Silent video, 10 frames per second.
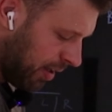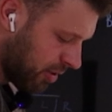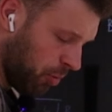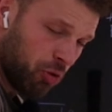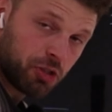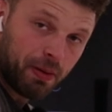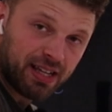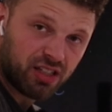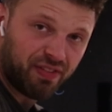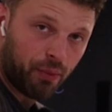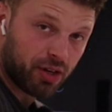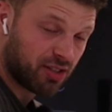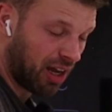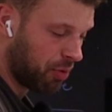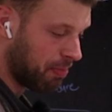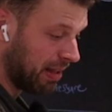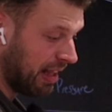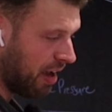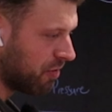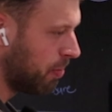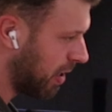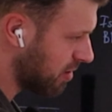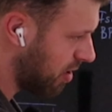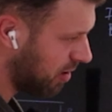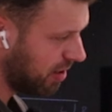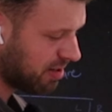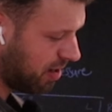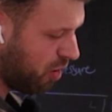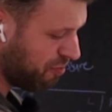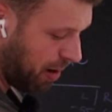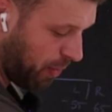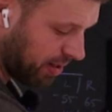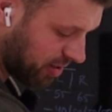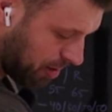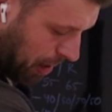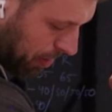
It's almost best if I were to start with my left because then at least I know if my right's gonna be